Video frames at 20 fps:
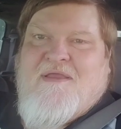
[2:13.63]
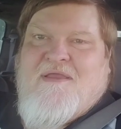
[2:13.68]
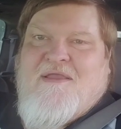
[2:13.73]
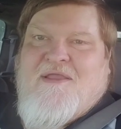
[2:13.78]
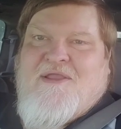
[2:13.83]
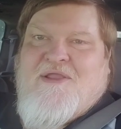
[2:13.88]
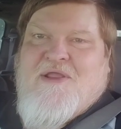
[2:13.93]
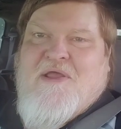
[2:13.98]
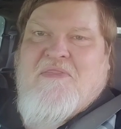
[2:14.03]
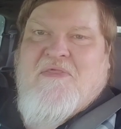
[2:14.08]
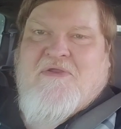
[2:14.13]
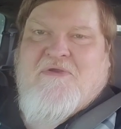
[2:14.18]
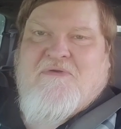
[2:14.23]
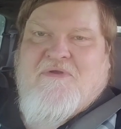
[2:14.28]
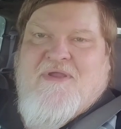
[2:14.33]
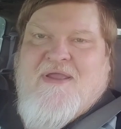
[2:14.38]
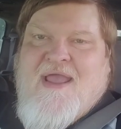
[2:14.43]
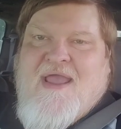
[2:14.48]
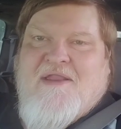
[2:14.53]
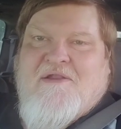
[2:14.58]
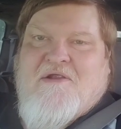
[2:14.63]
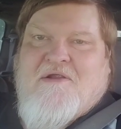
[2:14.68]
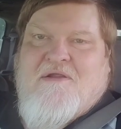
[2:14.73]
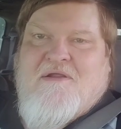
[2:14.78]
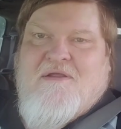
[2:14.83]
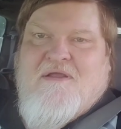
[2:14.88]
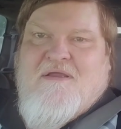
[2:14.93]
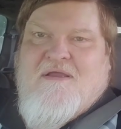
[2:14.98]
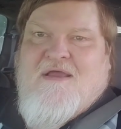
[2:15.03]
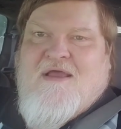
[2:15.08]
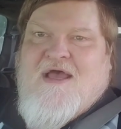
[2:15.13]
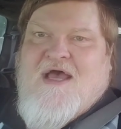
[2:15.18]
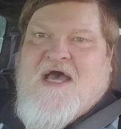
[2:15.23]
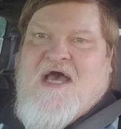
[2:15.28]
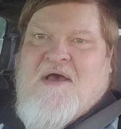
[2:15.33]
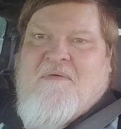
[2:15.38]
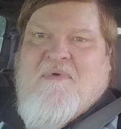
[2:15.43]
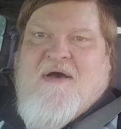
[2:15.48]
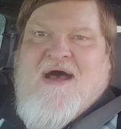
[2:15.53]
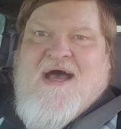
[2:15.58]
you know, the creator.
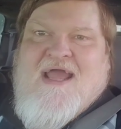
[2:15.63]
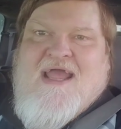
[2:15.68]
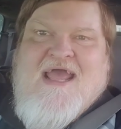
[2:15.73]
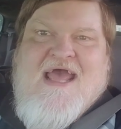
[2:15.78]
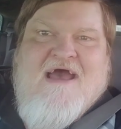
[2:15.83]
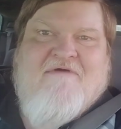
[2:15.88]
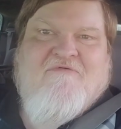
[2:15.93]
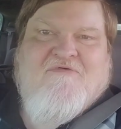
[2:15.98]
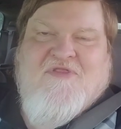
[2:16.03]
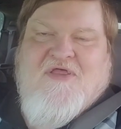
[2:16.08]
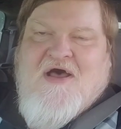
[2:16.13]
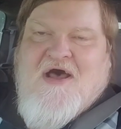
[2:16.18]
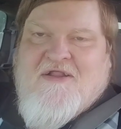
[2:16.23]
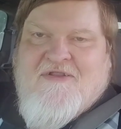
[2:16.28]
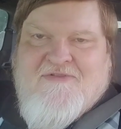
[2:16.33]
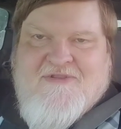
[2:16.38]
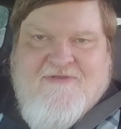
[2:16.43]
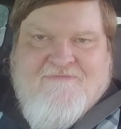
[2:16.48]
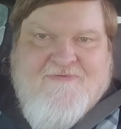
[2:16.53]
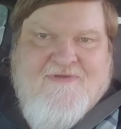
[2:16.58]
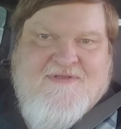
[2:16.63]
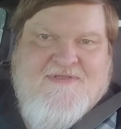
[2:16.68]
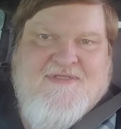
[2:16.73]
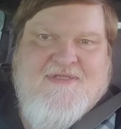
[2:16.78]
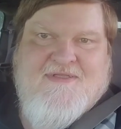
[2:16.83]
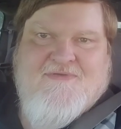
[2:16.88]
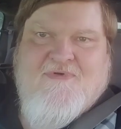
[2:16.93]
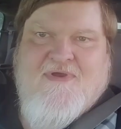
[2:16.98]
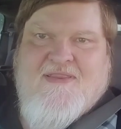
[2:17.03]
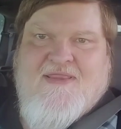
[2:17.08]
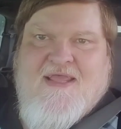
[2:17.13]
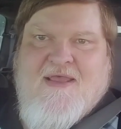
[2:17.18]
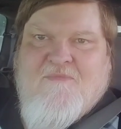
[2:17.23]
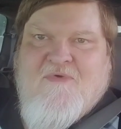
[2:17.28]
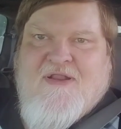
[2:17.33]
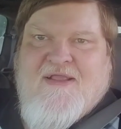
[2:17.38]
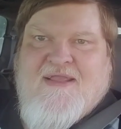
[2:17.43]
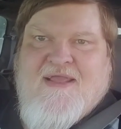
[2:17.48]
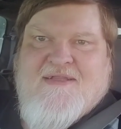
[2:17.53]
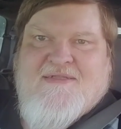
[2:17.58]
I have a lot of differences with him when
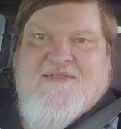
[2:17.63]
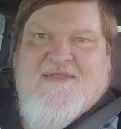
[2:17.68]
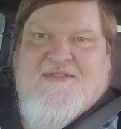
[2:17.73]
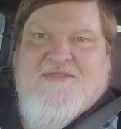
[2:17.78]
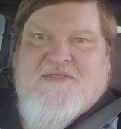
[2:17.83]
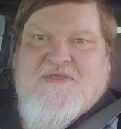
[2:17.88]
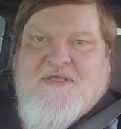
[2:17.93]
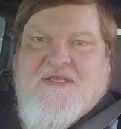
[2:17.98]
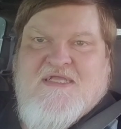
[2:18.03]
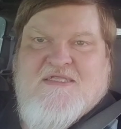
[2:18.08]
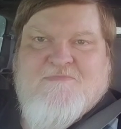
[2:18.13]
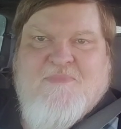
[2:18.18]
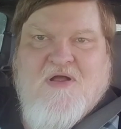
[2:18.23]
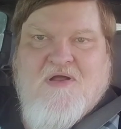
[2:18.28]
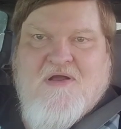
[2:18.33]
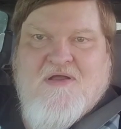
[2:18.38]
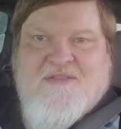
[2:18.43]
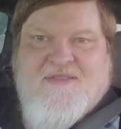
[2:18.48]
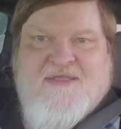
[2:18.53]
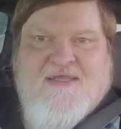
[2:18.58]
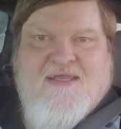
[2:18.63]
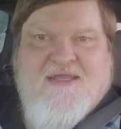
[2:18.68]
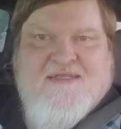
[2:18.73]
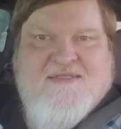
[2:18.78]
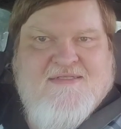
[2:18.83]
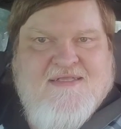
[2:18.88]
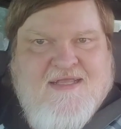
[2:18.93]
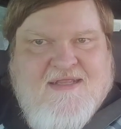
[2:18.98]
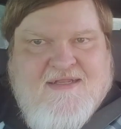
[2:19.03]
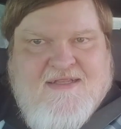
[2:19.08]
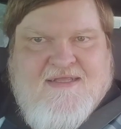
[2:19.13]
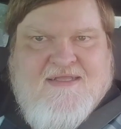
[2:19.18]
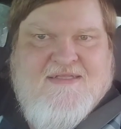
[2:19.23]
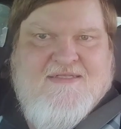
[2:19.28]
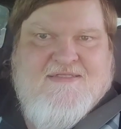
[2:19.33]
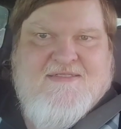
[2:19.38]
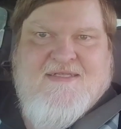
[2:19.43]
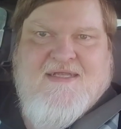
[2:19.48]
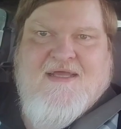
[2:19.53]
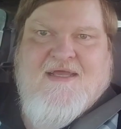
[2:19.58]
it gets into his politics and
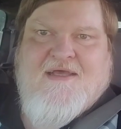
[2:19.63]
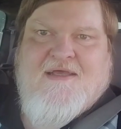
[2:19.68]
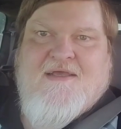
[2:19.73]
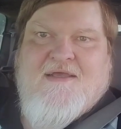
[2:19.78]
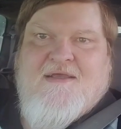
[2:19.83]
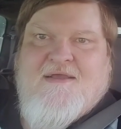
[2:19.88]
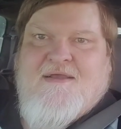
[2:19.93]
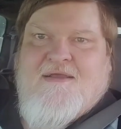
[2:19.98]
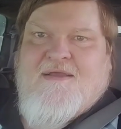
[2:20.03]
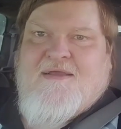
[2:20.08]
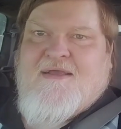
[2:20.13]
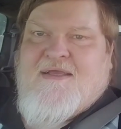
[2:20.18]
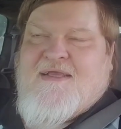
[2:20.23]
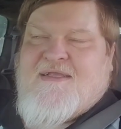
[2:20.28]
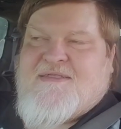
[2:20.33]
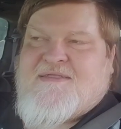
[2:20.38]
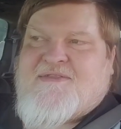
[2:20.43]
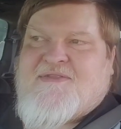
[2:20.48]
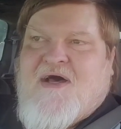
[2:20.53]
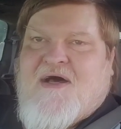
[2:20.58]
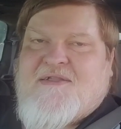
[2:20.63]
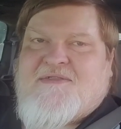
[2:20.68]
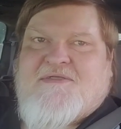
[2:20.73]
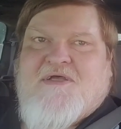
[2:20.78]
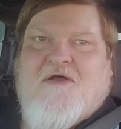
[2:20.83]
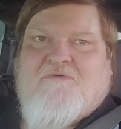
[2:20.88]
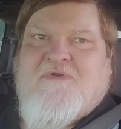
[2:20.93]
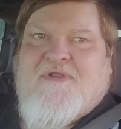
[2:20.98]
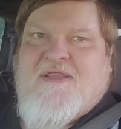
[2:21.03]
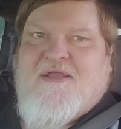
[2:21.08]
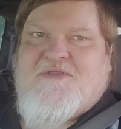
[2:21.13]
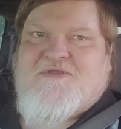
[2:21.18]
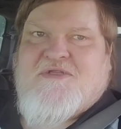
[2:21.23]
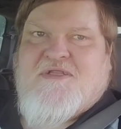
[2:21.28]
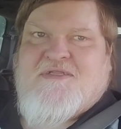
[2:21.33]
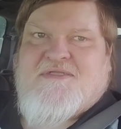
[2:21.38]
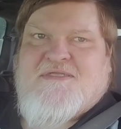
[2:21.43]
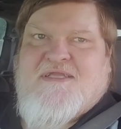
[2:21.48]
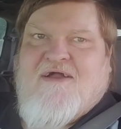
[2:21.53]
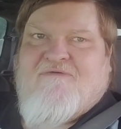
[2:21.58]
his thoughts on religion
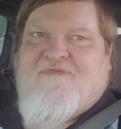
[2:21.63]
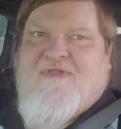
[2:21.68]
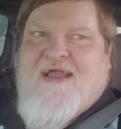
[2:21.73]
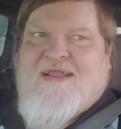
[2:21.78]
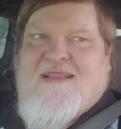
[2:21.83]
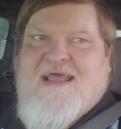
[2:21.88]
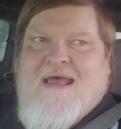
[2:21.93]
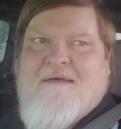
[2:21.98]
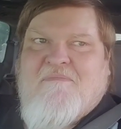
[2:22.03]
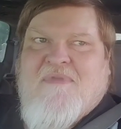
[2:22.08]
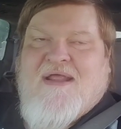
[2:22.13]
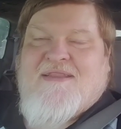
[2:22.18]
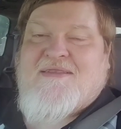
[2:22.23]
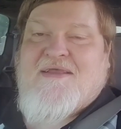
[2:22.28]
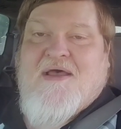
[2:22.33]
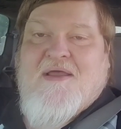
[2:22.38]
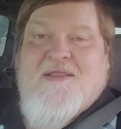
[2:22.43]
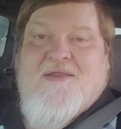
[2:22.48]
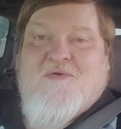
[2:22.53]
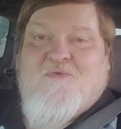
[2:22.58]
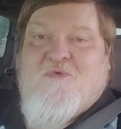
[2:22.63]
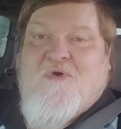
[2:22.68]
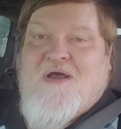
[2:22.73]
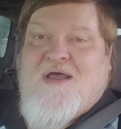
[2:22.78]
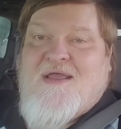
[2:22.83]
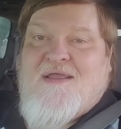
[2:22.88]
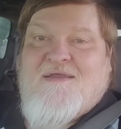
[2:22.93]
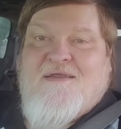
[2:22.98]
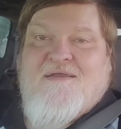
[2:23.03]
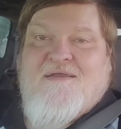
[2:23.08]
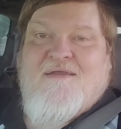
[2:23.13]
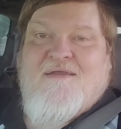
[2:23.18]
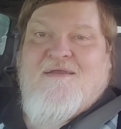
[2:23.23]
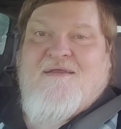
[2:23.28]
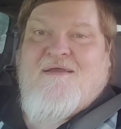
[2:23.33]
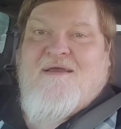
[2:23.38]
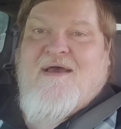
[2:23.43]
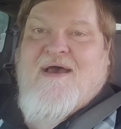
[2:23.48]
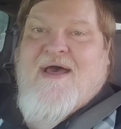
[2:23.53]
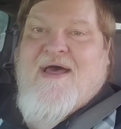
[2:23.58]
and stuff like that. But I tell you what,
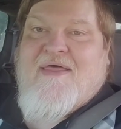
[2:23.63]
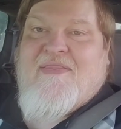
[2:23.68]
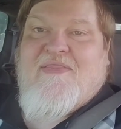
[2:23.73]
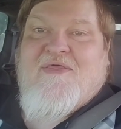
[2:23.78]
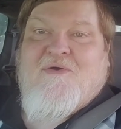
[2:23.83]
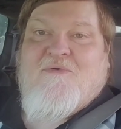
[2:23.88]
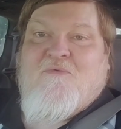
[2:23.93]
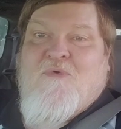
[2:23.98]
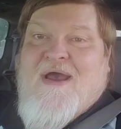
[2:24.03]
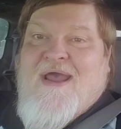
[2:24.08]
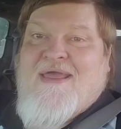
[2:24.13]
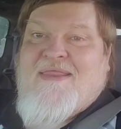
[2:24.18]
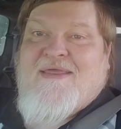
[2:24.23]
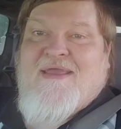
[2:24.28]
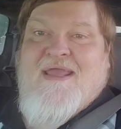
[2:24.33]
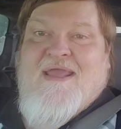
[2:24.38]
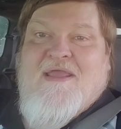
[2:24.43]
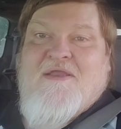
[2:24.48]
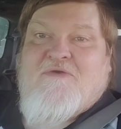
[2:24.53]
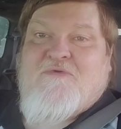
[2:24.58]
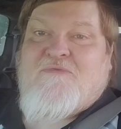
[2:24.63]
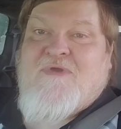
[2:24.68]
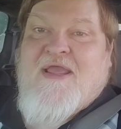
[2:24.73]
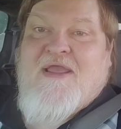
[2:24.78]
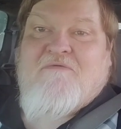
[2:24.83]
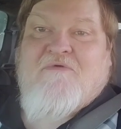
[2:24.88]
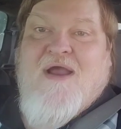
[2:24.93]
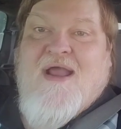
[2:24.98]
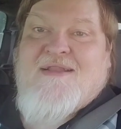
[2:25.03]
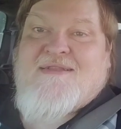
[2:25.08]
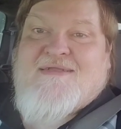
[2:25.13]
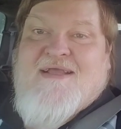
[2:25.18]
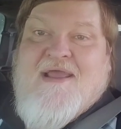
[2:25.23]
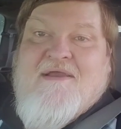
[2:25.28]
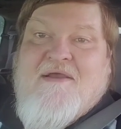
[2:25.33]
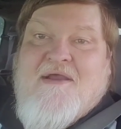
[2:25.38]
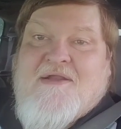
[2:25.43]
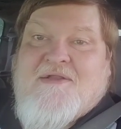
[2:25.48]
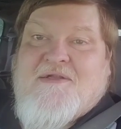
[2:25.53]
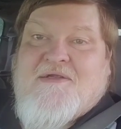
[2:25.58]
the way that he writes
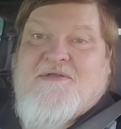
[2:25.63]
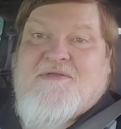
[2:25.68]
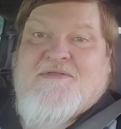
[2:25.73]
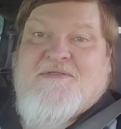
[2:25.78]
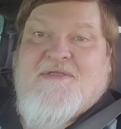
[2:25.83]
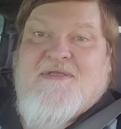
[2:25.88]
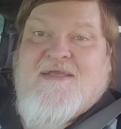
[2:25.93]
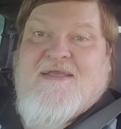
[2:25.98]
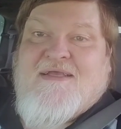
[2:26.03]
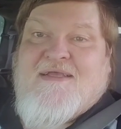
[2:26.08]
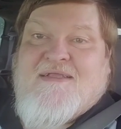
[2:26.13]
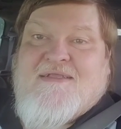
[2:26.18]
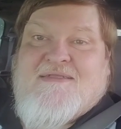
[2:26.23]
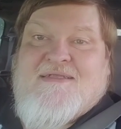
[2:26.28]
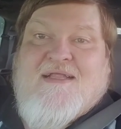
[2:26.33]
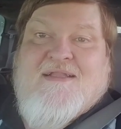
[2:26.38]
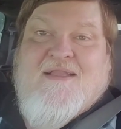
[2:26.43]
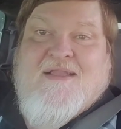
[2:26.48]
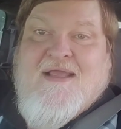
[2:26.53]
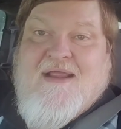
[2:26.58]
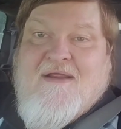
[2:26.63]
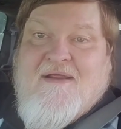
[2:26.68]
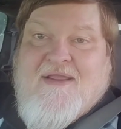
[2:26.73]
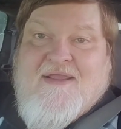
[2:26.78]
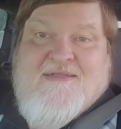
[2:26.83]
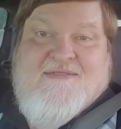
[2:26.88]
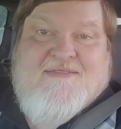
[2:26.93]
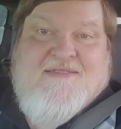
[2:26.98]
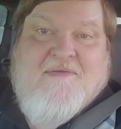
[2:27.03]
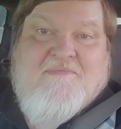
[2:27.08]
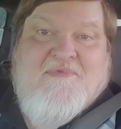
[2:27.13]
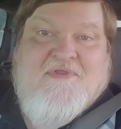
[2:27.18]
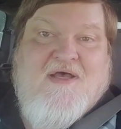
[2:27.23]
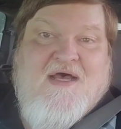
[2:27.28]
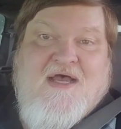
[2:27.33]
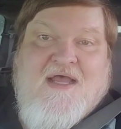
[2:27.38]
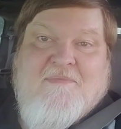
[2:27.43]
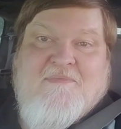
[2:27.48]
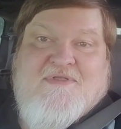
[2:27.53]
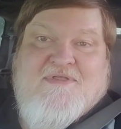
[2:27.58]
characters is hilarious
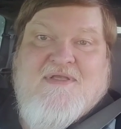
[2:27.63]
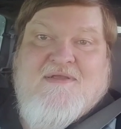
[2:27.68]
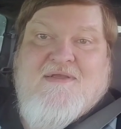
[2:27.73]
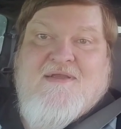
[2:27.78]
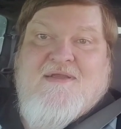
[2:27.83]
sometimes.